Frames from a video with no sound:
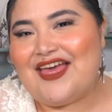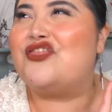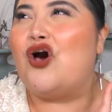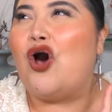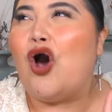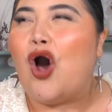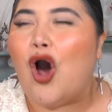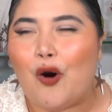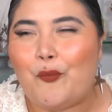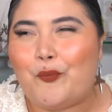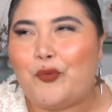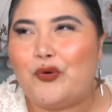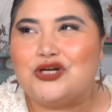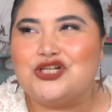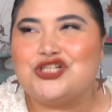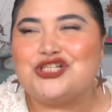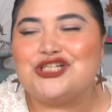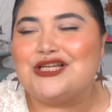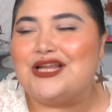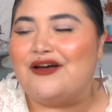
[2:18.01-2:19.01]
the haul
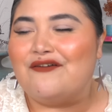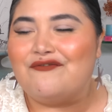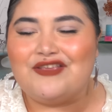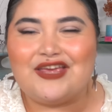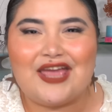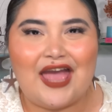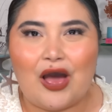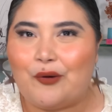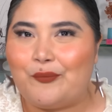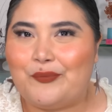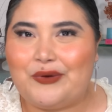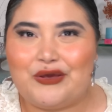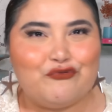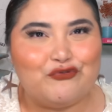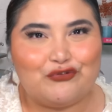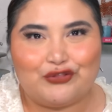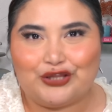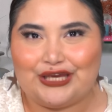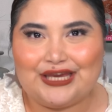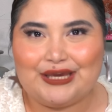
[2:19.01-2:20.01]
portion of the Albi
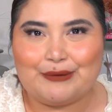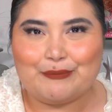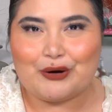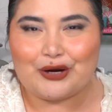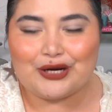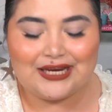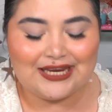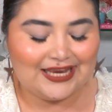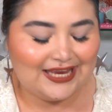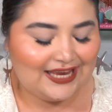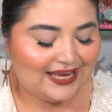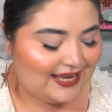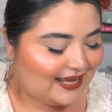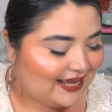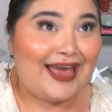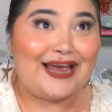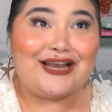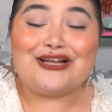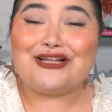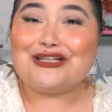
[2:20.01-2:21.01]
flea market.
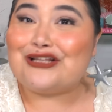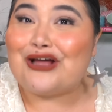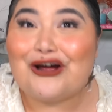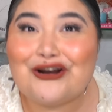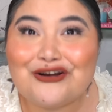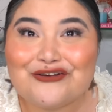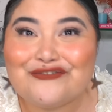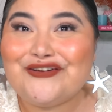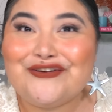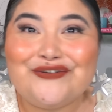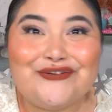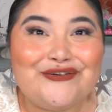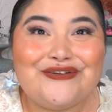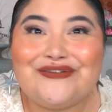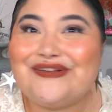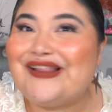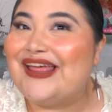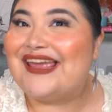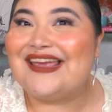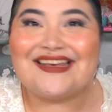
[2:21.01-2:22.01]
And a lot of
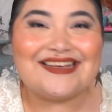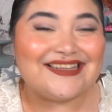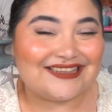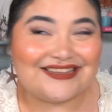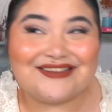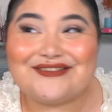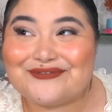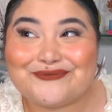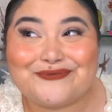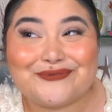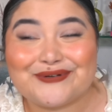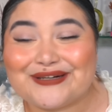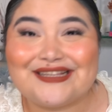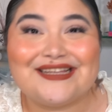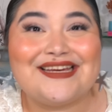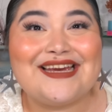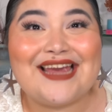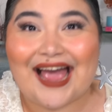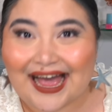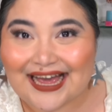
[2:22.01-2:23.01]
you like
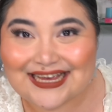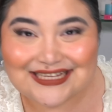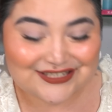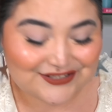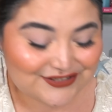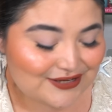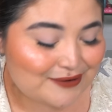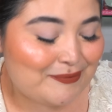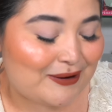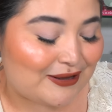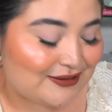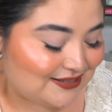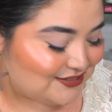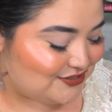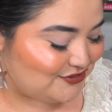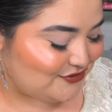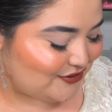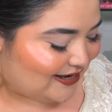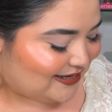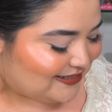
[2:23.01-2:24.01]
really asked about this
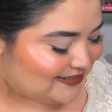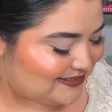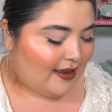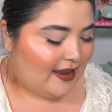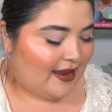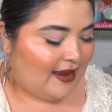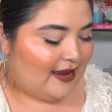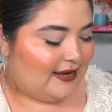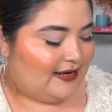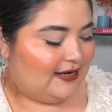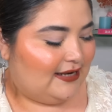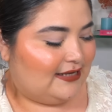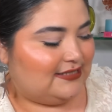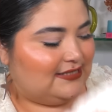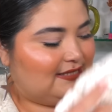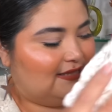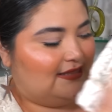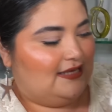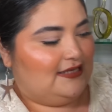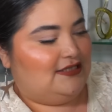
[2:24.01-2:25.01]
dress and
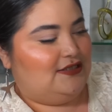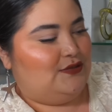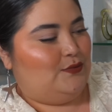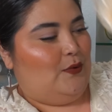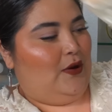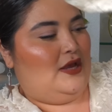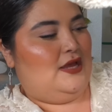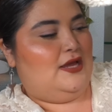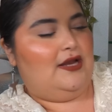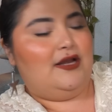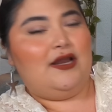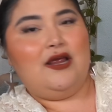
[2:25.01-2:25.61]
it's this one.